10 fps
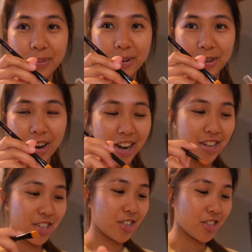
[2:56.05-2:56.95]

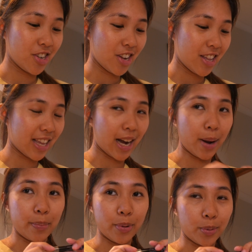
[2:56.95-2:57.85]
brush that I
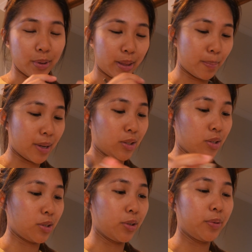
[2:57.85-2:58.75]
bought with the
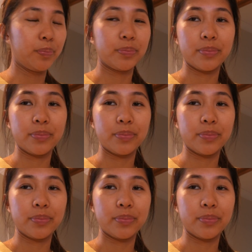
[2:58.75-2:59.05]
pencil.